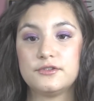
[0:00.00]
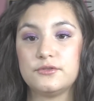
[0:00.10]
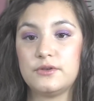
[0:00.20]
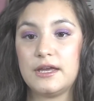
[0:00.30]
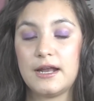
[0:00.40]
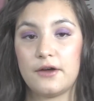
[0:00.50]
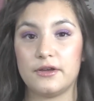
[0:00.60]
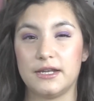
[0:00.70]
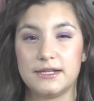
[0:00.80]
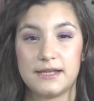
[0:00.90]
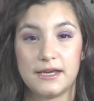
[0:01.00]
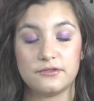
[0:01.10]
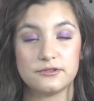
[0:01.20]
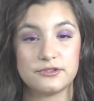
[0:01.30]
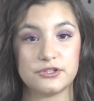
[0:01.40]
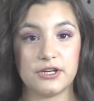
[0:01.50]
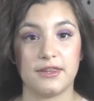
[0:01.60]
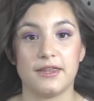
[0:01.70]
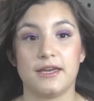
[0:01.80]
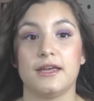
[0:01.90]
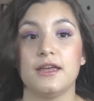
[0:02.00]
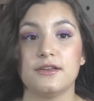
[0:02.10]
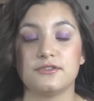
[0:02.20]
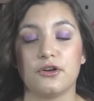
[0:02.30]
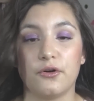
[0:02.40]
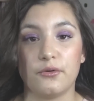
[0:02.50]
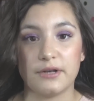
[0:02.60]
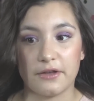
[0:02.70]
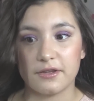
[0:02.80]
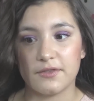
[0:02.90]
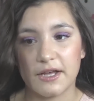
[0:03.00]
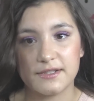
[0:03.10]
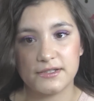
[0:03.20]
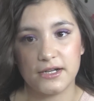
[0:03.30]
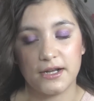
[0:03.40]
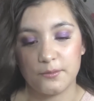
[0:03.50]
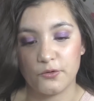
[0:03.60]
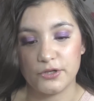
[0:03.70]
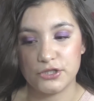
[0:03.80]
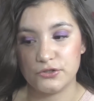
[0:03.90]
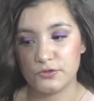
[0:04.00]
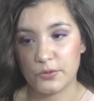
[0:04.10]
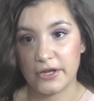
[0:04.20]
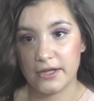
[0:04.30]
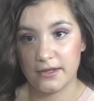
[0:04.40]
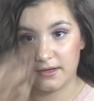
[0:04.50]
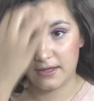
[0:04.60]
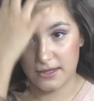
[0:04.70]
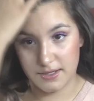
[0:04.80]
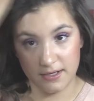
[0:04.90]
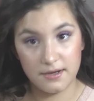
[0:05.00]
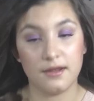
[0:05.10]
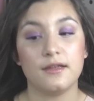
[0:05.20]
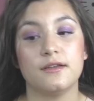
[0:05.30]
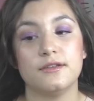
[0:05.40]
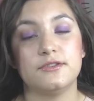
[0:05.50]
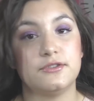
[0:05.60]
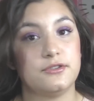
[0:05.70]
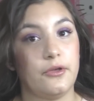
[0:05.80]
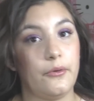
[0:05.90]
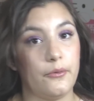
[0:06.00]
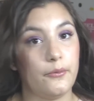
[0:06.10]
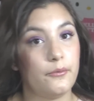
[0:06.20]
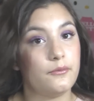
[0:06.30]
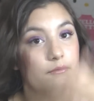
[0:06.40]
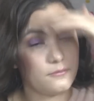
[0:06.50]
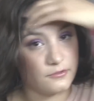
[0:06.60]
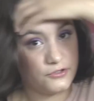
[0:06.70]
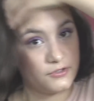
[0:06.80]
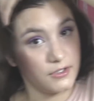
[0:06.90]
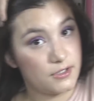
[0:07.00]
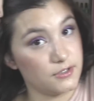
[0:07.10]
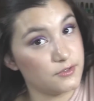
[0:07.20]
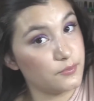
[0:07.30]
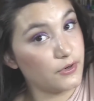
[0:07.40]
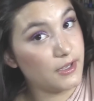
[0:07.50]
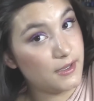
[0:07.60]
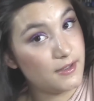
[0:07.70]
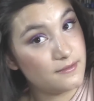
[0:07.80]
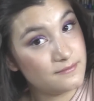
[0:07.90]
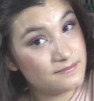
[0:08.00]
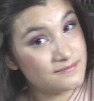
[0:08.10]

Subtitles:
to get out any tangles or anything. So now that that's done, I'm going to spray it again. So we're just gonna spray it.